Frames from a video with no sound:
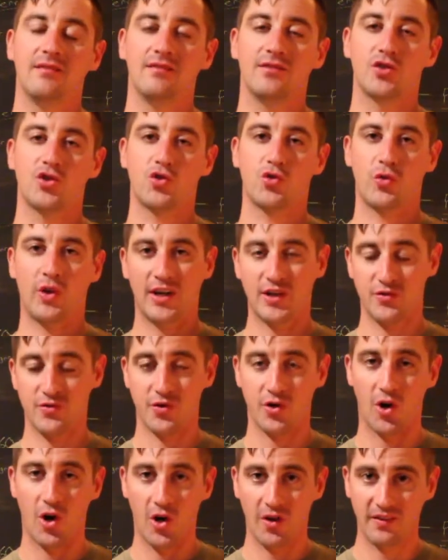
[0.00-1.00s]

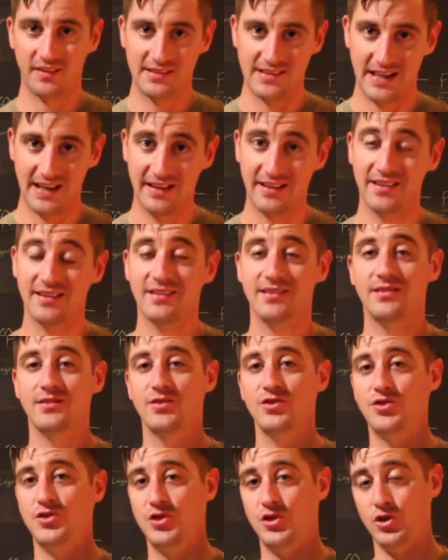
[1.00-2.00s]
transfer all the data
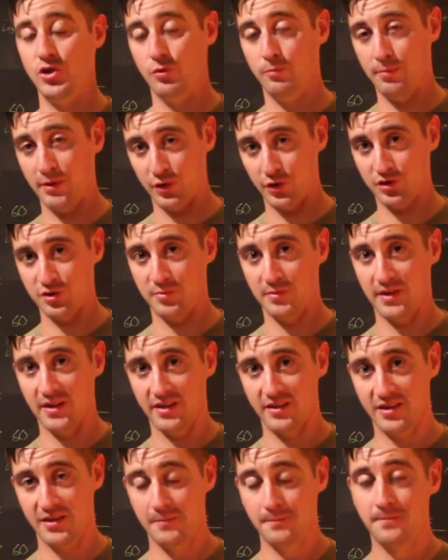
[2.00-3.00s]
to
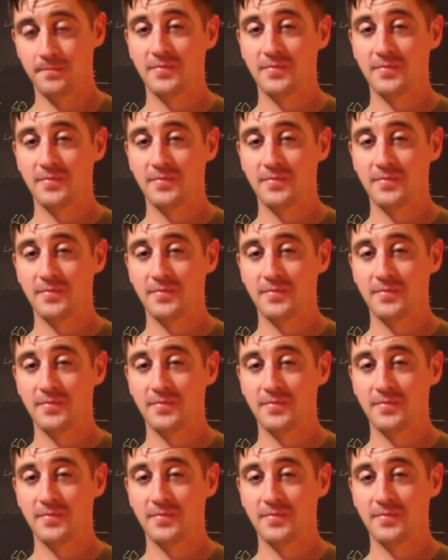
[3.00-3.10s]
Beersmith,